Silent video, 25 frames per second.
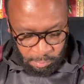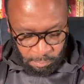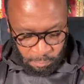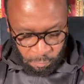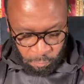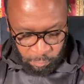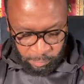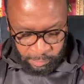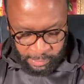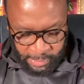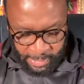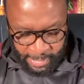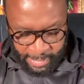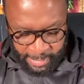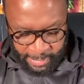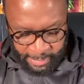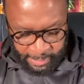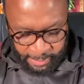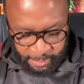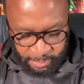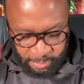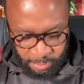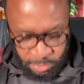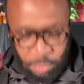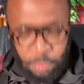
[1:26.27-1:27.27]
when
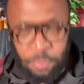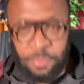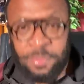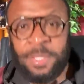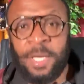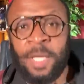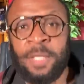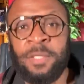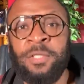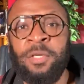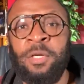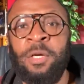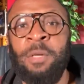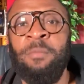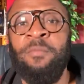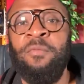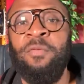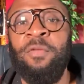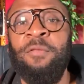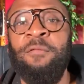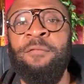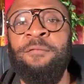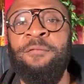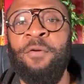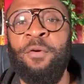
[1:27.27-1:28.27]
I use that term for
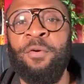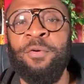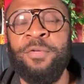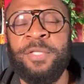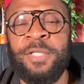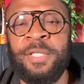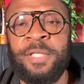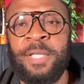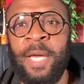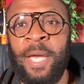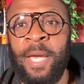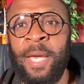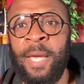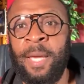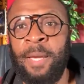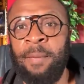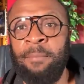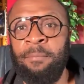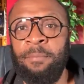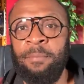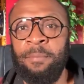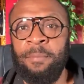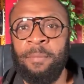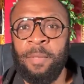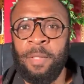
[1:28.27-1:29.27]
the first
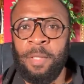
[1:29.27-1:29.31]
time